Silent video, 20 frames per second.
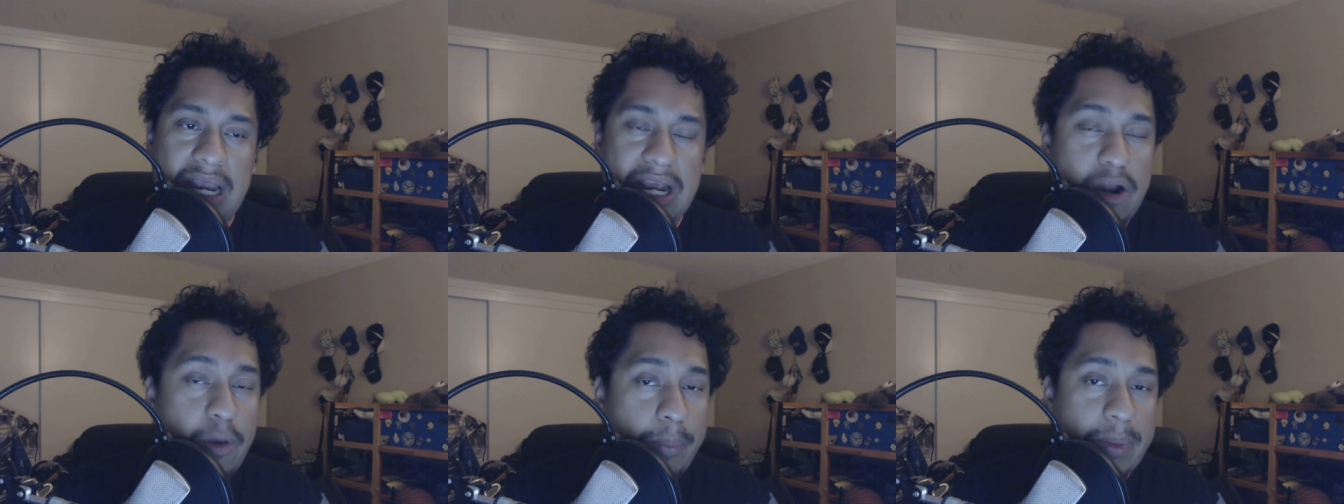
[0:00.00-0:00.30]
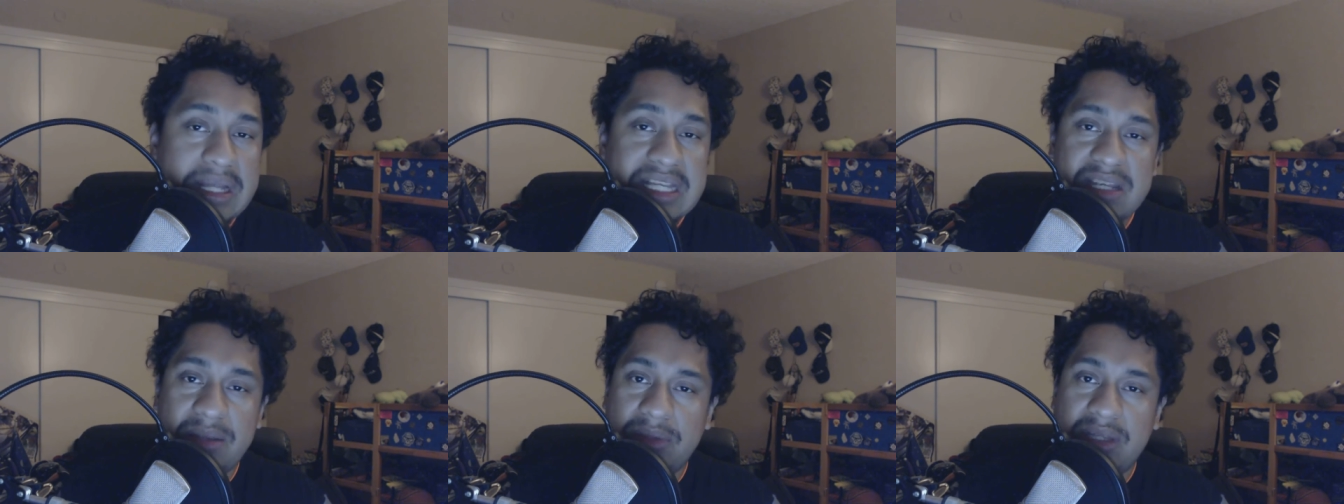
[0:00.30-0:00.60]
it
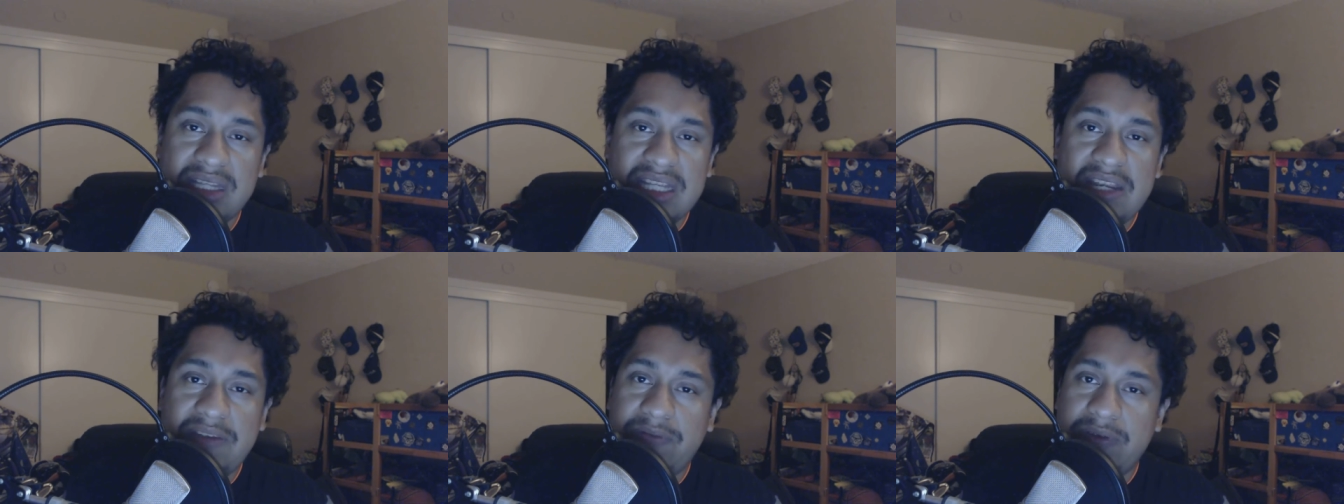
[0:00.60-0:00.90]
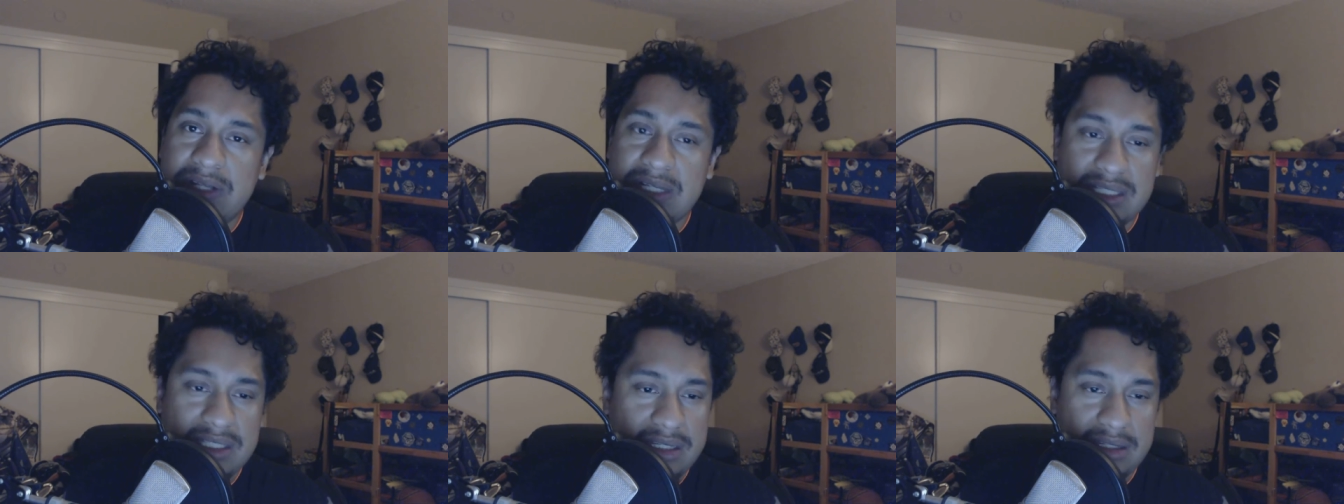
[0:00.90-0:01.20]
opens up the
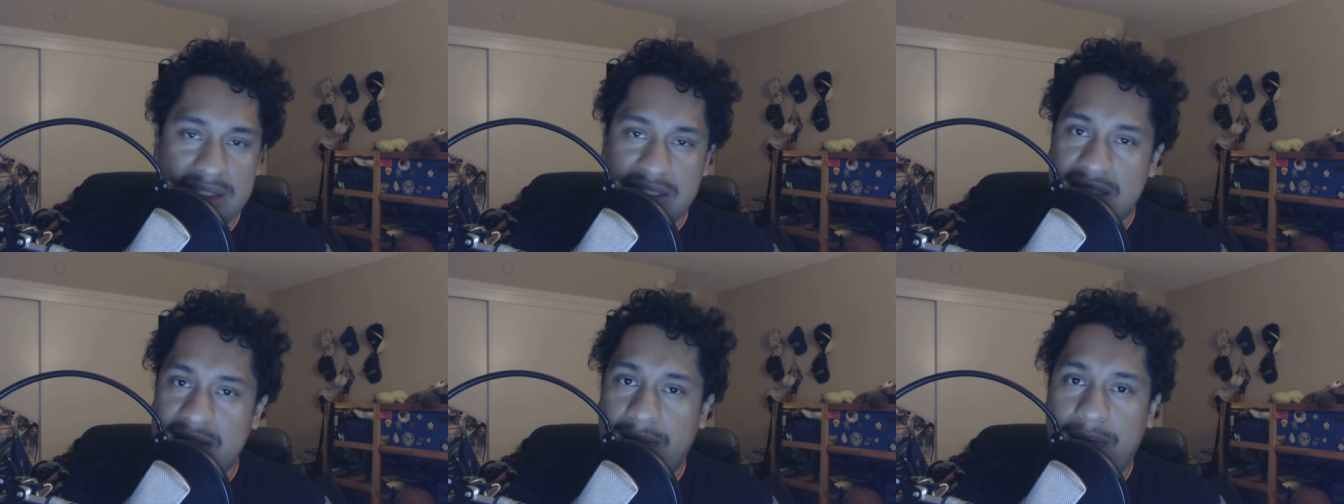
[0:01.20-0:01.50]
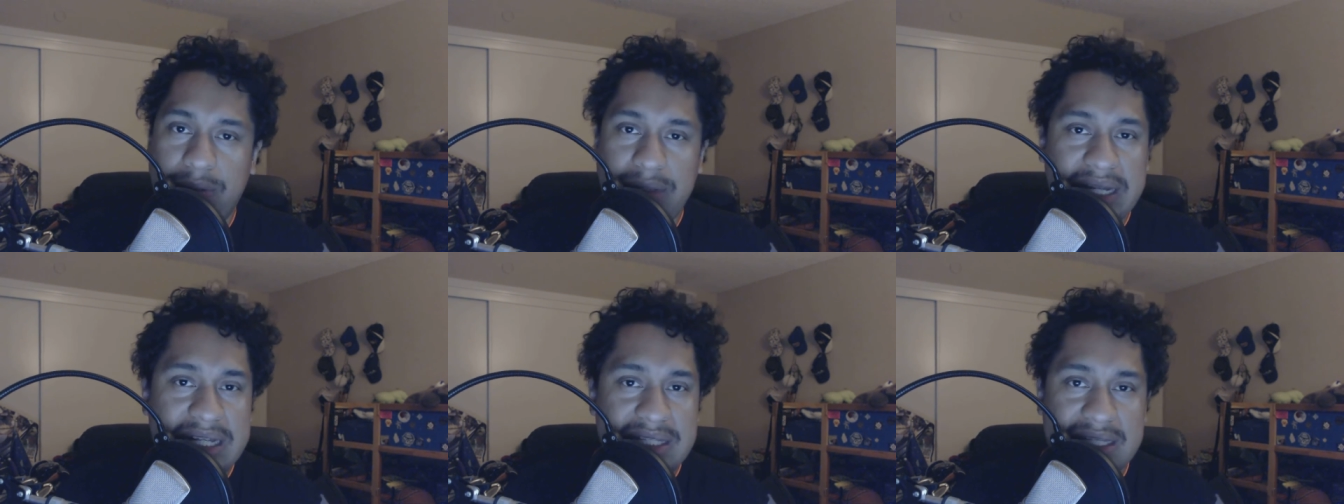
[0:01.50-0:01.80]
defense to,
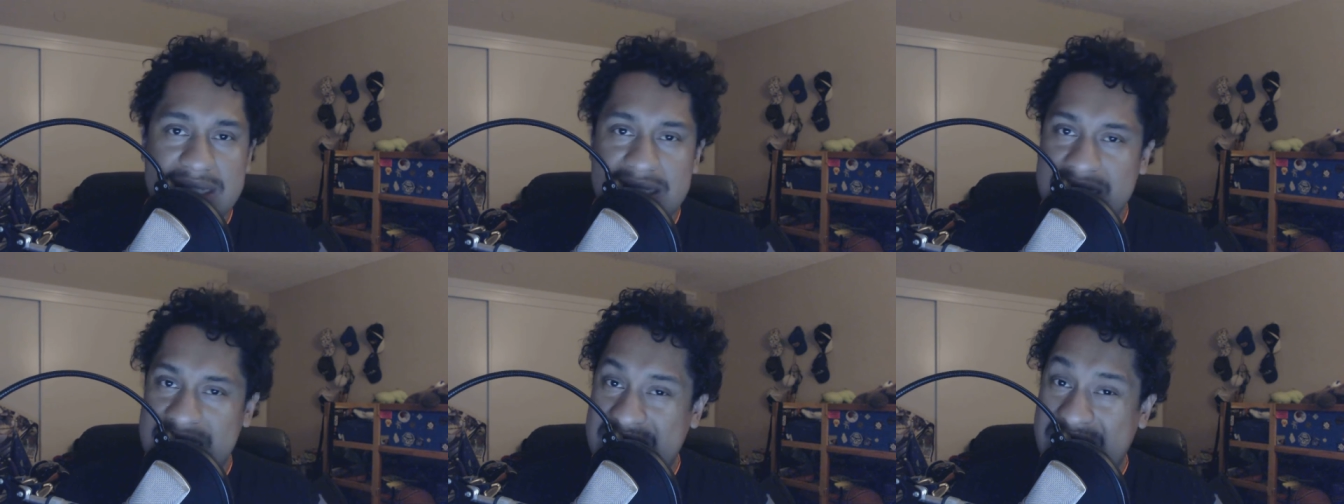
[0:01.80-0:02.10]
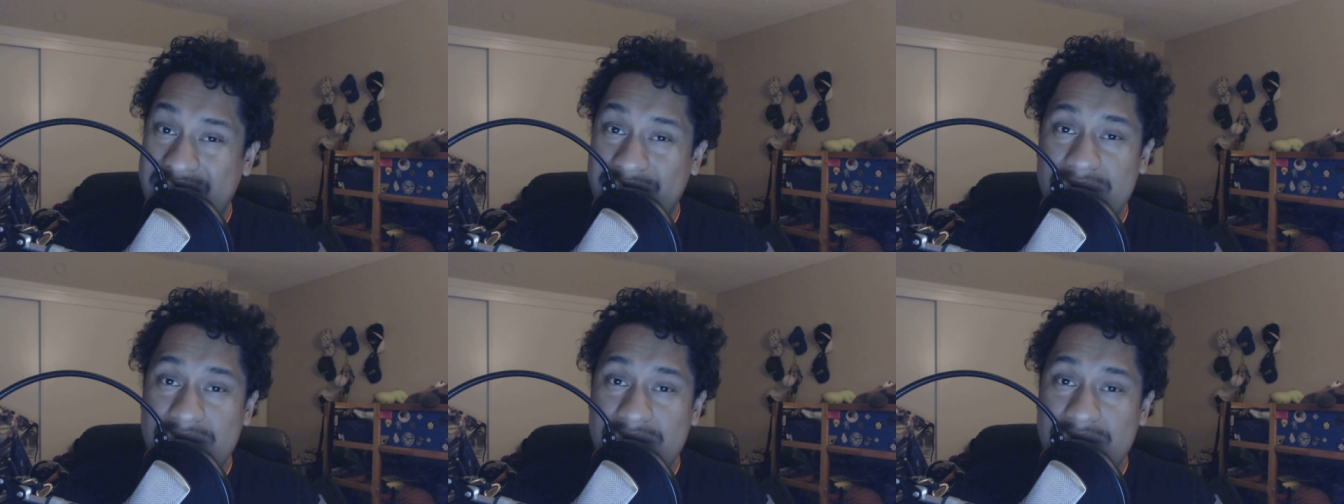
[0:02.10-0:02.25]
to blitzes and